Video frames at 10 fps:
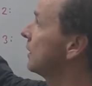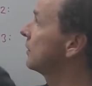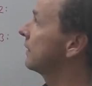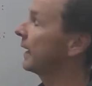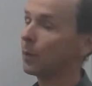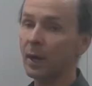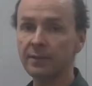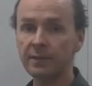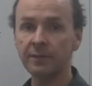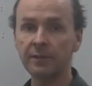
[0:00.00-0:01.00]
take away
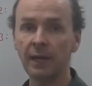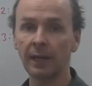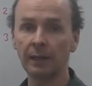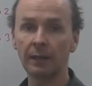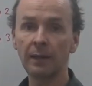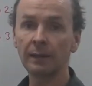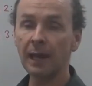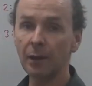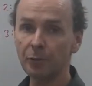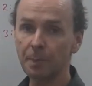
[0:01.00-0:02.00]
16.
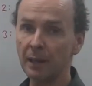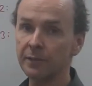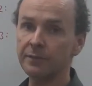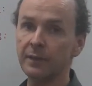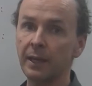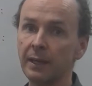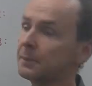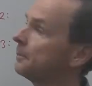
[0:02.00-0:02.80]
Now it's balanced again,